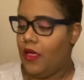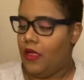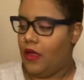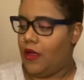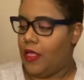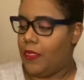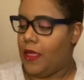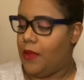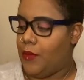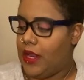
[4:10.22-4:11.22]
them.
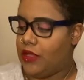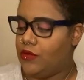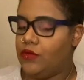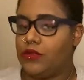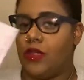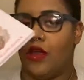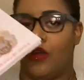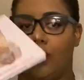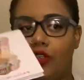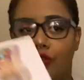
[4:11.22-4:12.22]
But I use
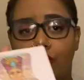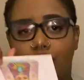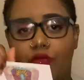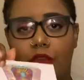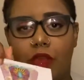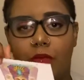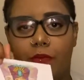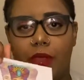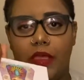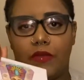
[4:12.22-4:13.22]
2 Juvia
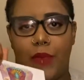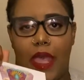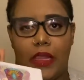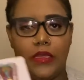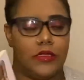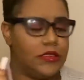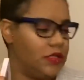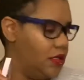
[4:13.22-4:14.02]
Place palettes.